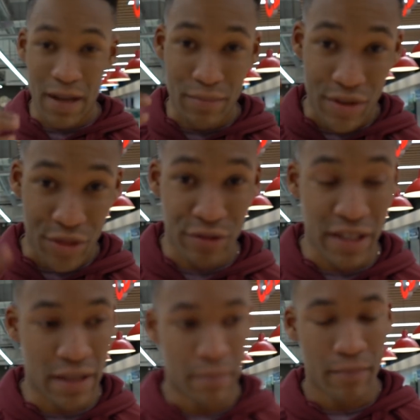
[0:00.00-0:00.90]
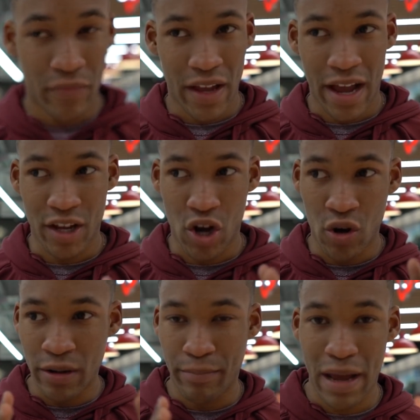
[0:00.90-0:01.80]
number three, I
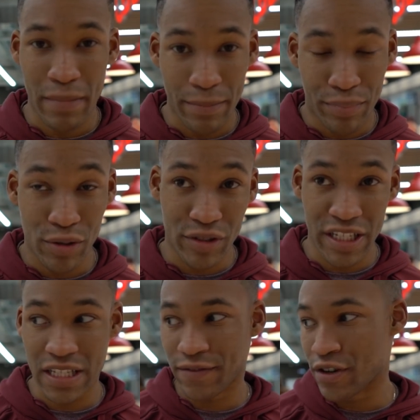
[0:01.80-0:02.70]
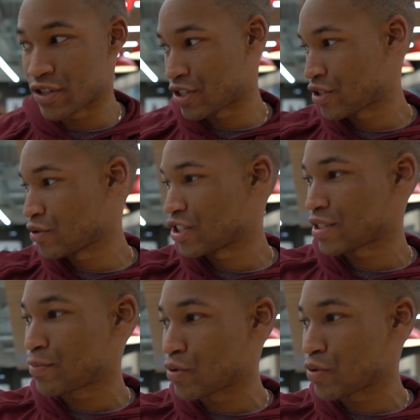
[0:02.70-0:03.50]
go and buy my proteins first. So just